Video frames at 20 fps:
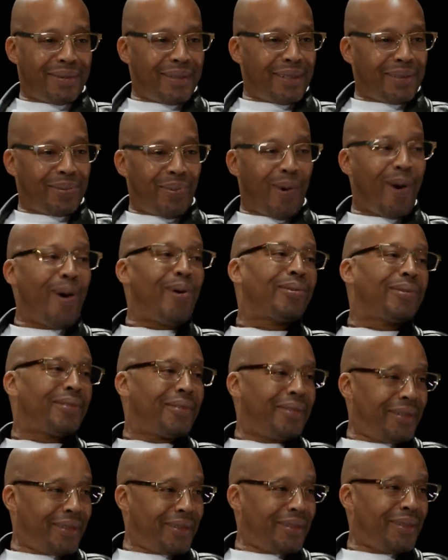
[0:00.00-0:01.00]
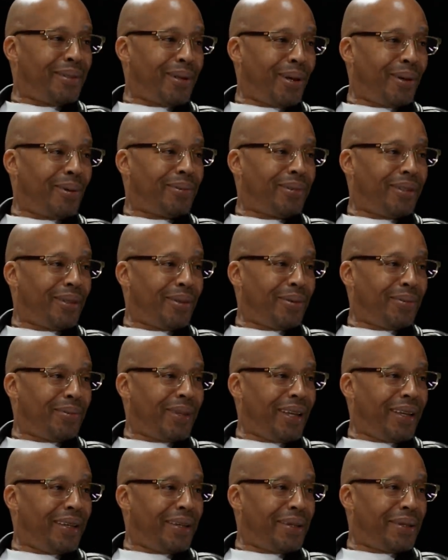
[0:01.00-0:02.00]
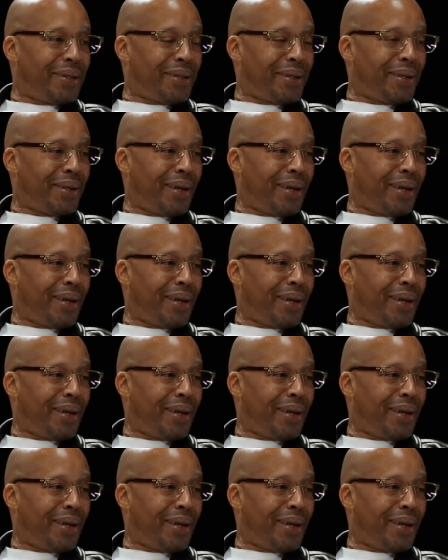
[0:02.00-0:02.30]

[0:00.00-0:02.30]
just walk, you know, through the thing.